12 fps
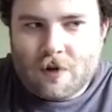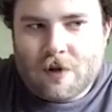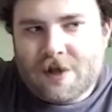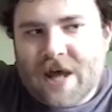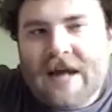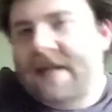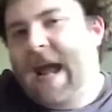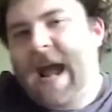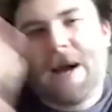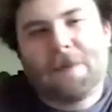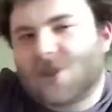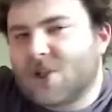That
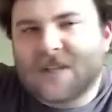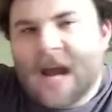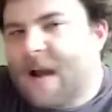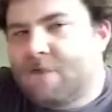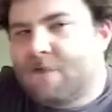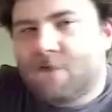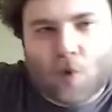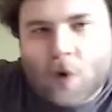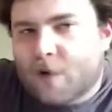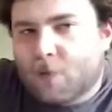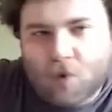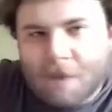captures
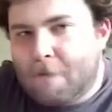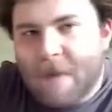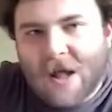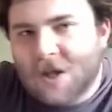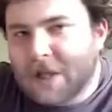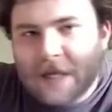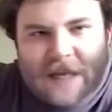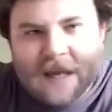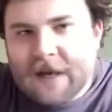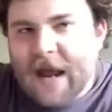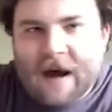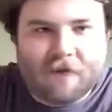every
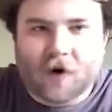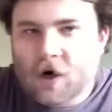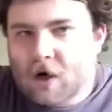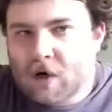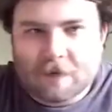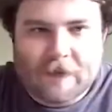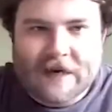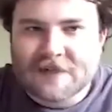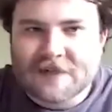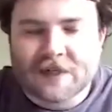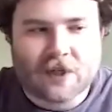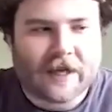rebellion effort,
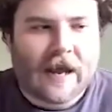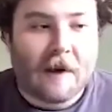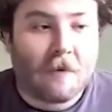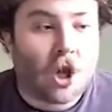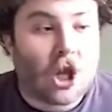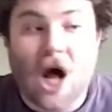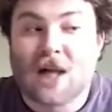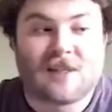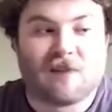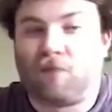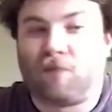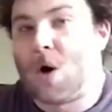basically, and lots
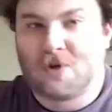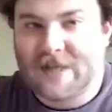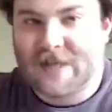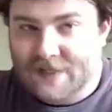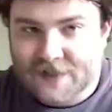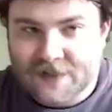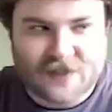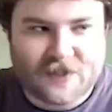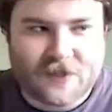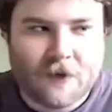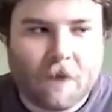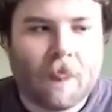of
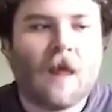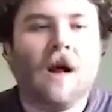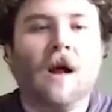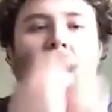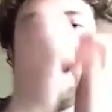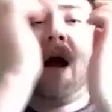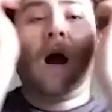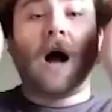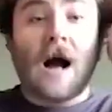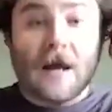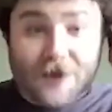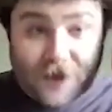protests.
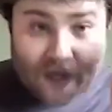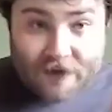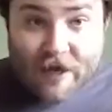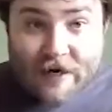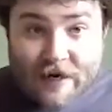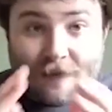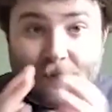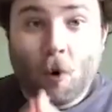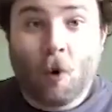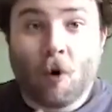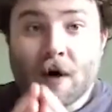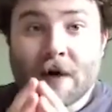I think that it's
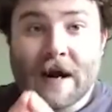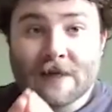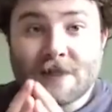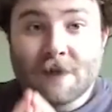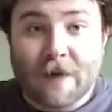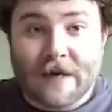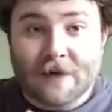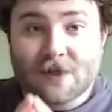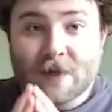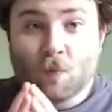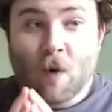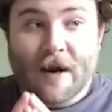important as debaters
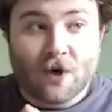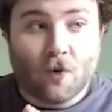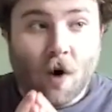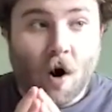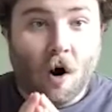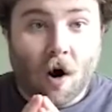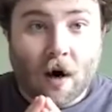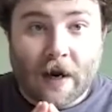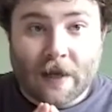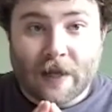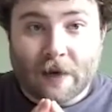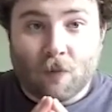and when
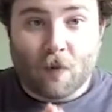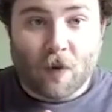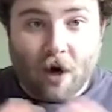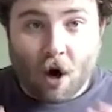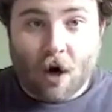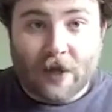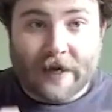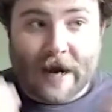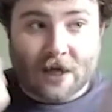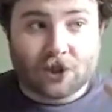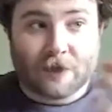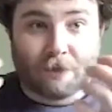we are like
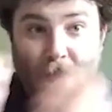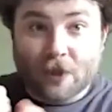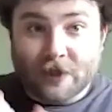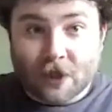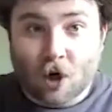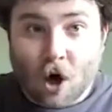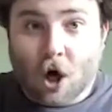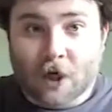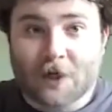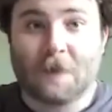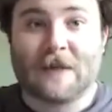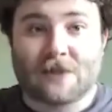actually building our
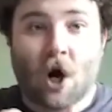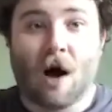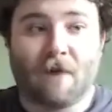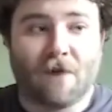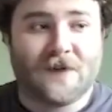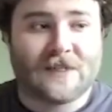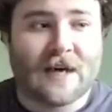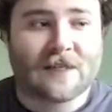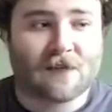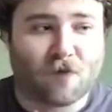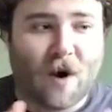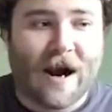arguments off of these kinds
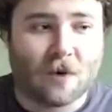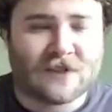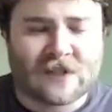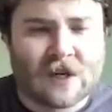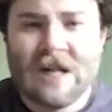of grounds,